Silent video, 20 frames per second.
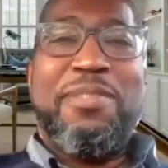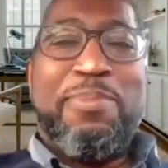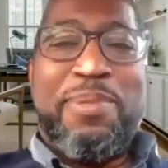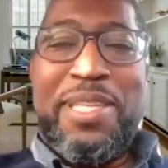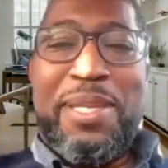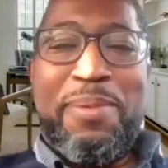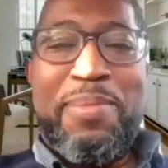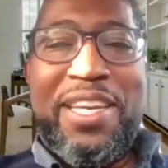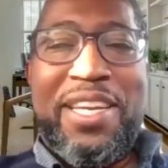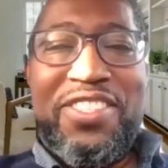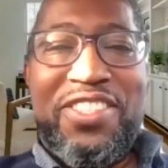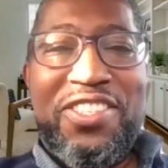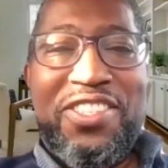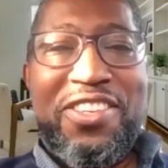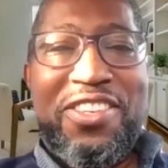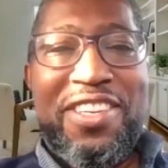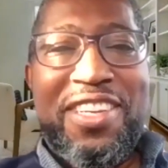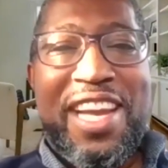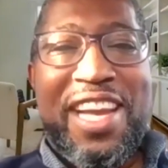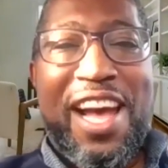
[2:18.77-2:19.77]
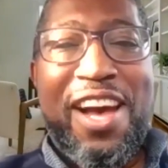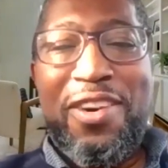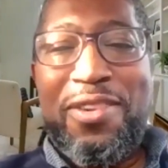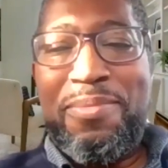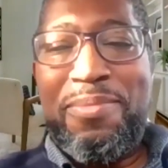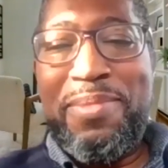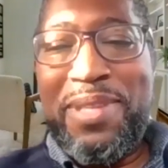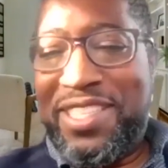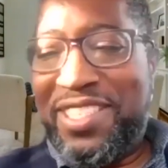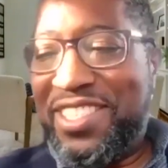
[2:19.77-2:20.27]
but I'm not sure how
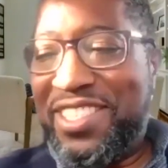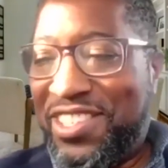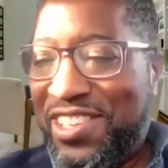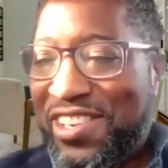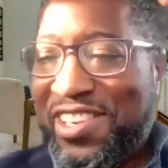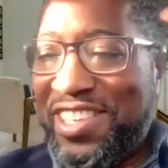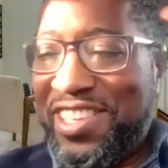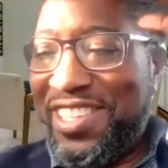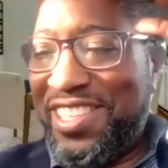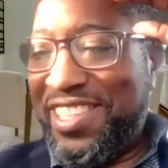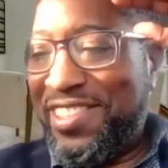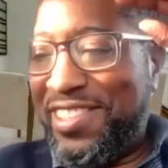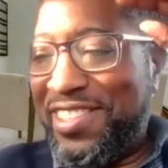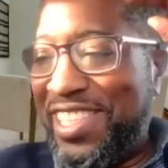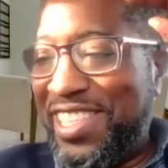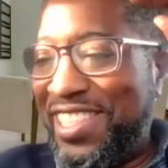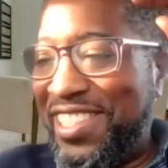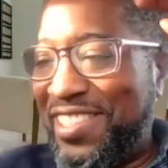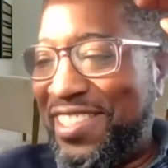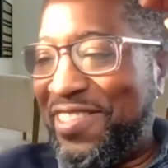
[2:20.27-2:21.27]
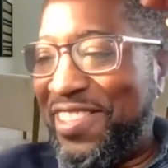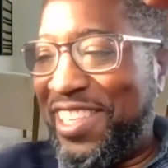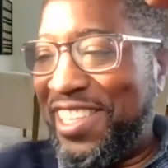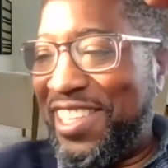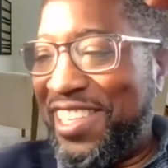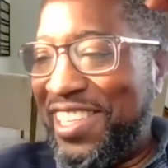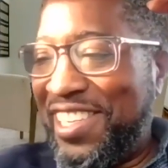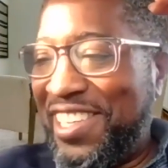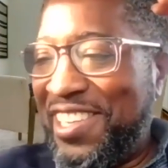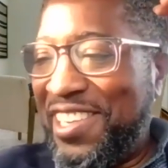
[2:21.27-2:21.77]
much charge there is. But
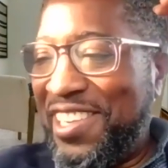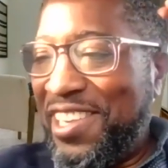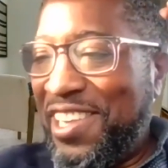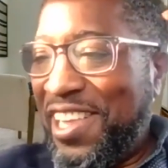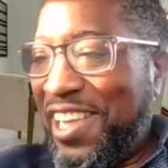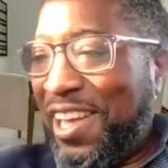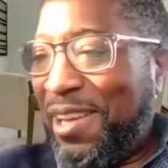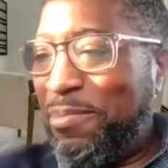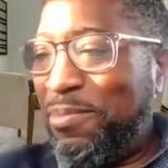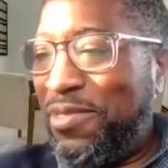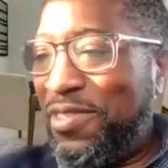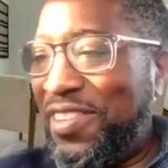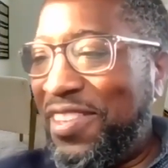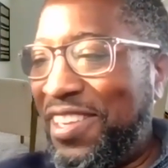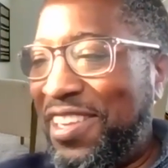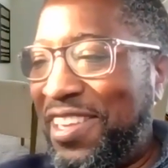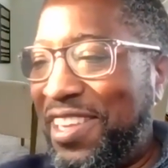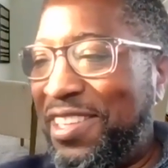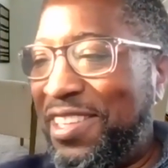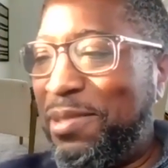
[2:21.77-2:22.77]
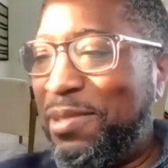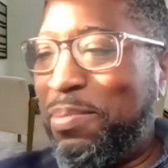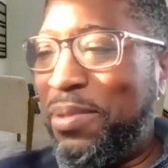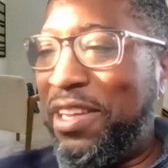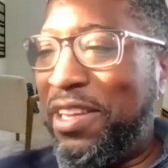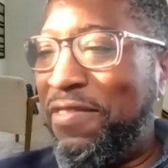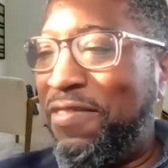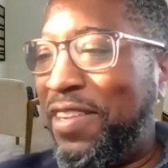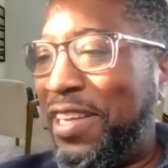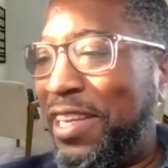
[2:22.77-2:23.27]
I'm, it's
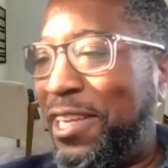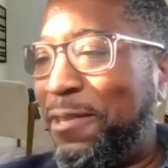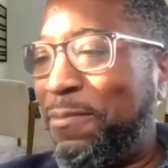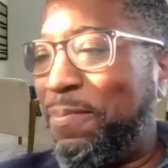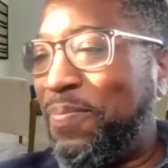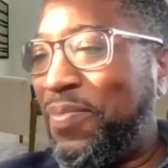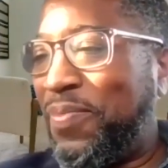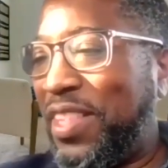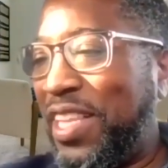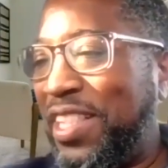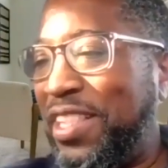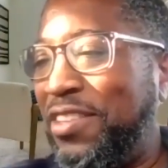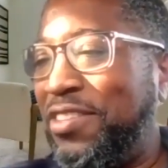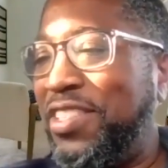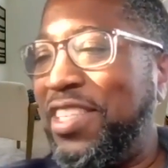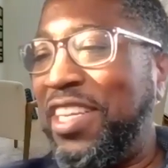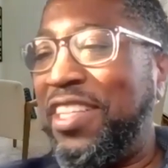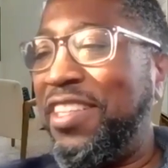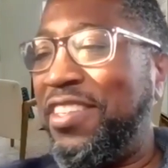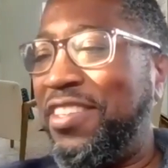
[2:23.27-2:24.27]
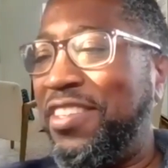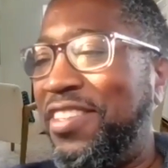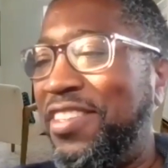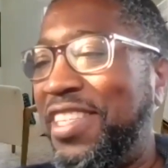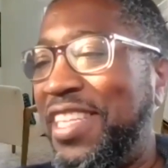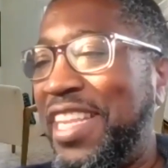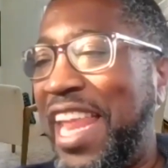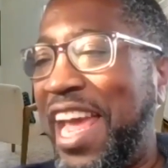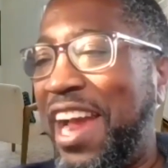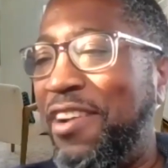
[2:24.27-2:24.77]
pretty funny there's other
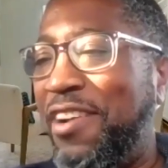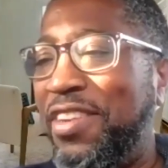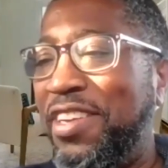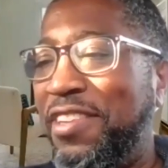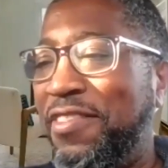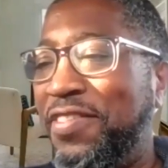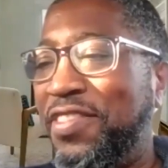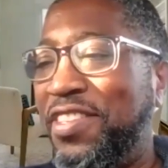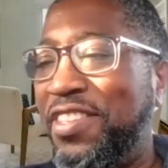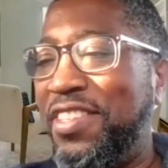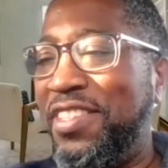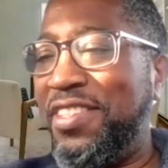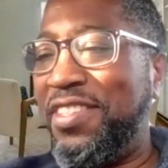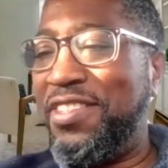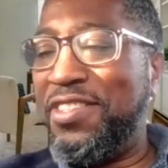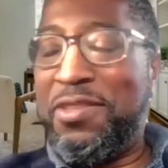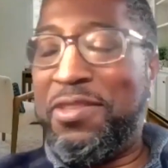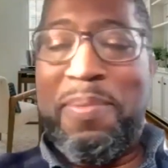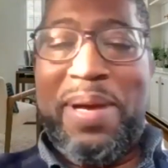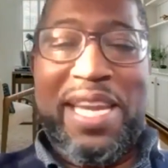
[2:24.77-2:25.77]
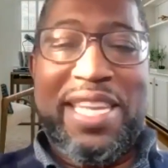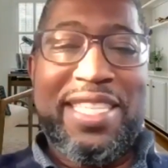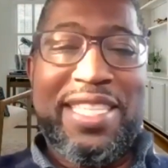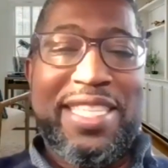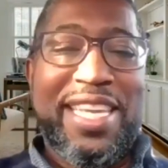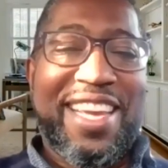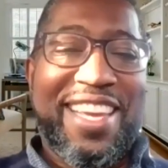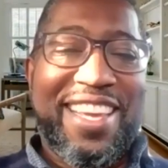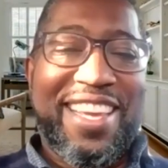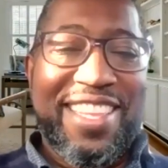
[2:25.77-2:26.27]
narratives to to my
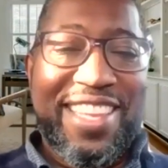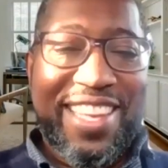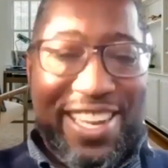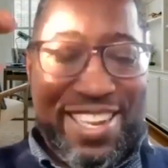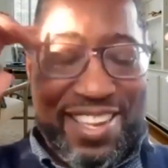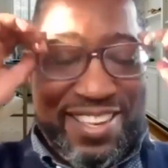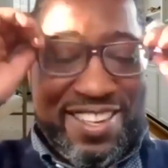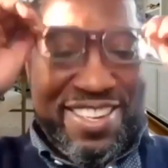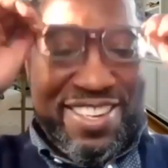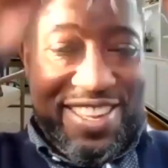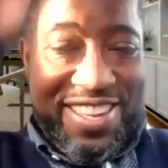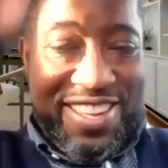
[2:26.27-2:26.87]
day that I